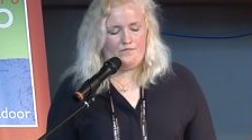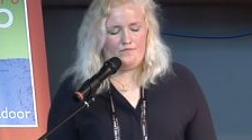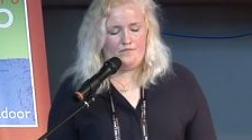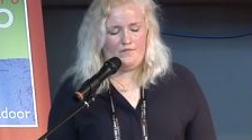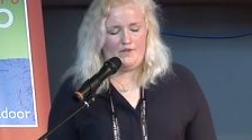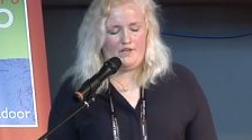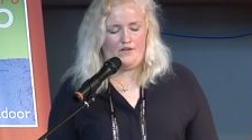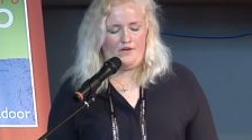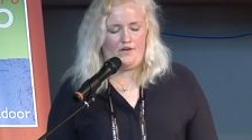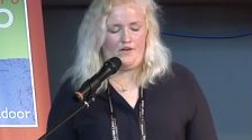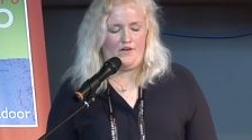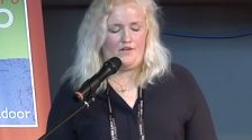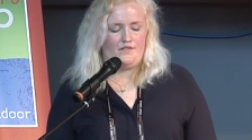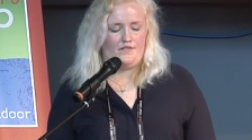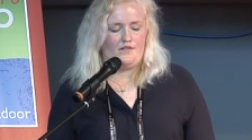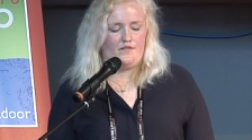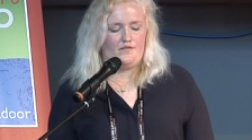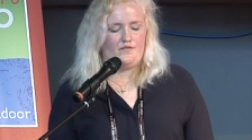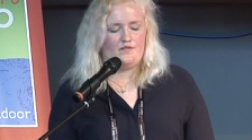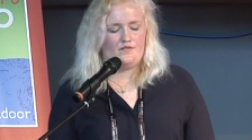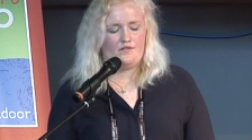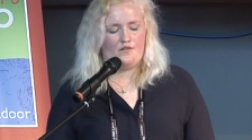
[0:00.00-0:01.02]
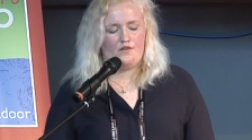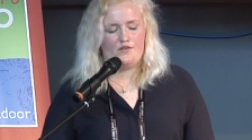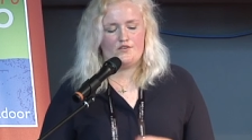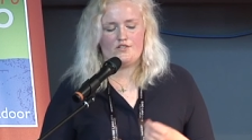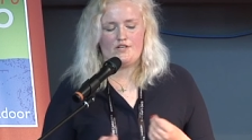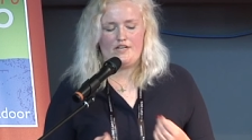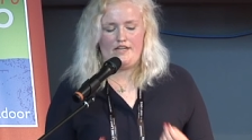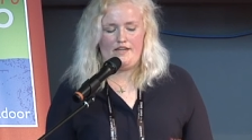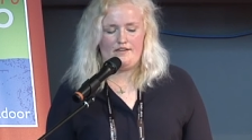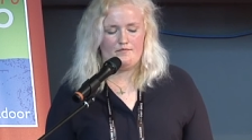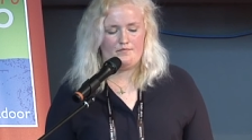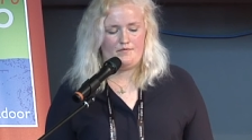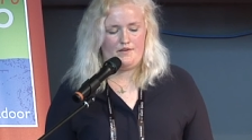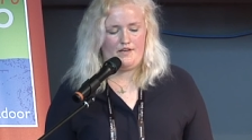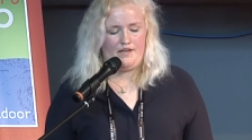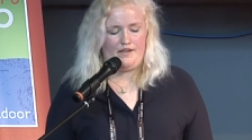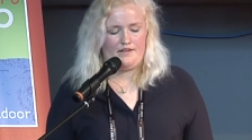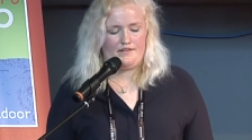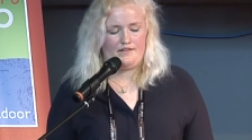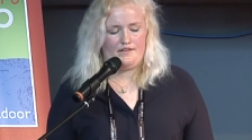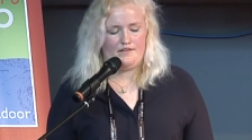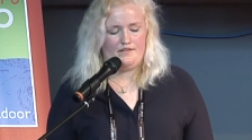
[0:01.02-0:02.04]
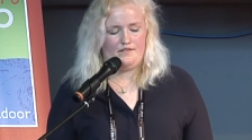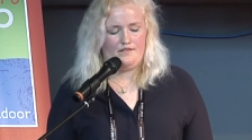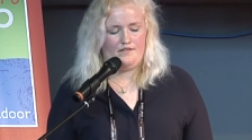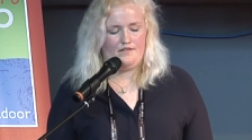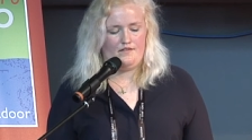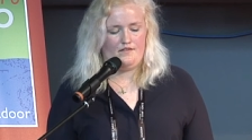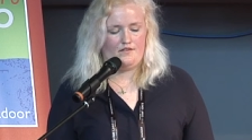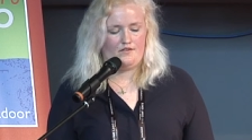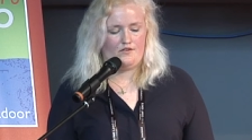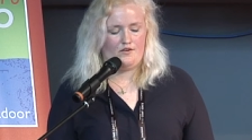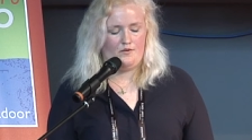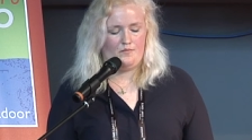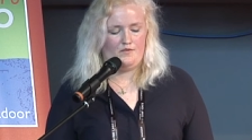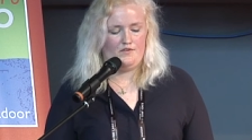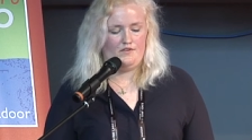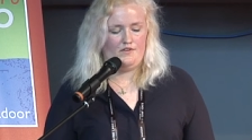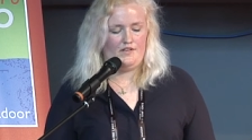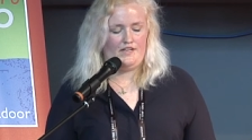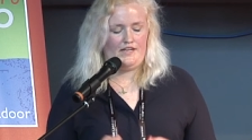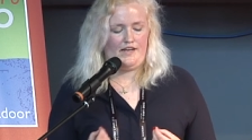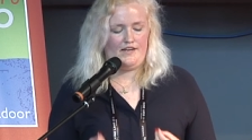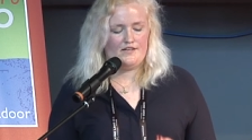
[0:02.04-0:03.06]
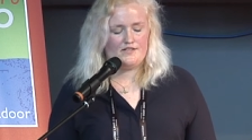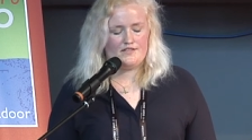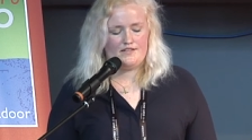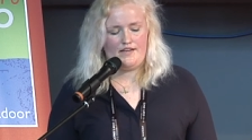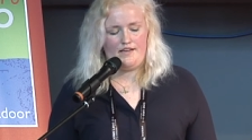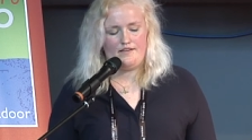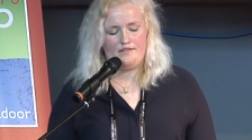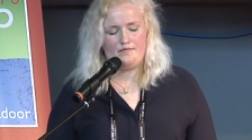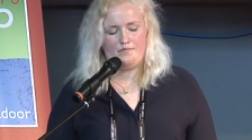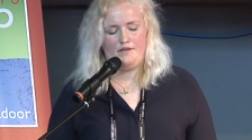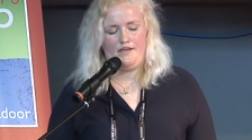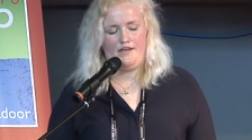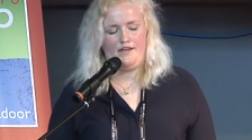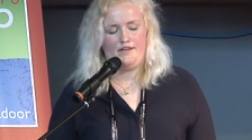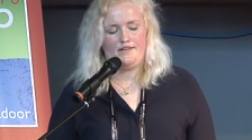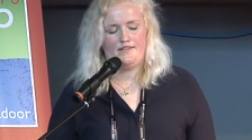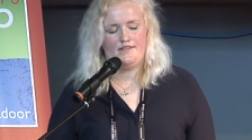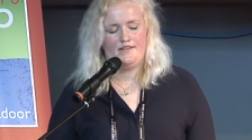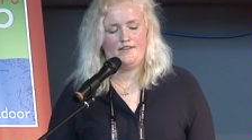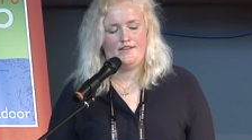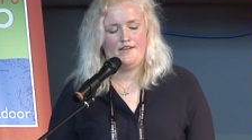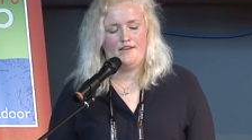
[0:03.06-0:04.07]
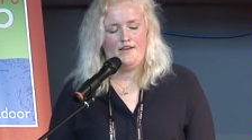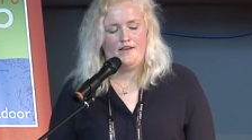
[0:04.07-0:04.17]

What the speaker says: because of the social aspect and the communication aspect.